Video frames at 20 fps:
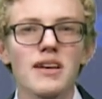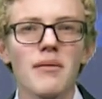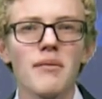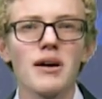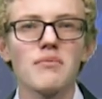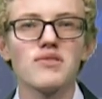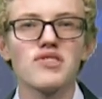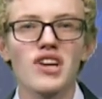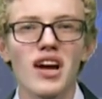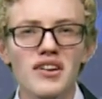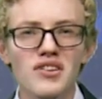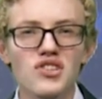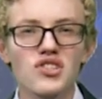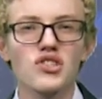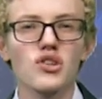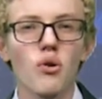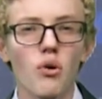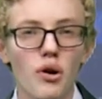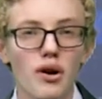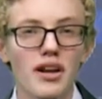come up just
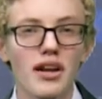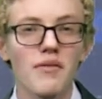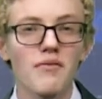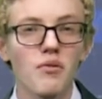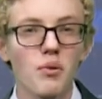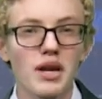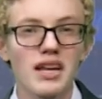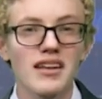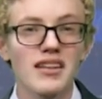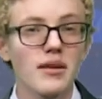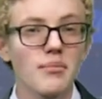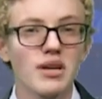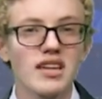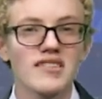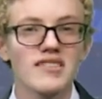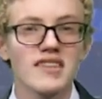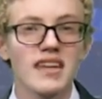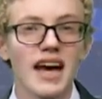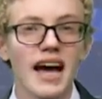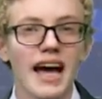short of winning the
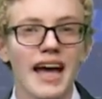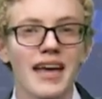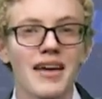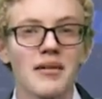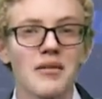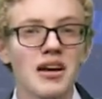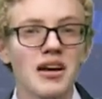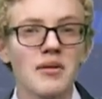Big Sky,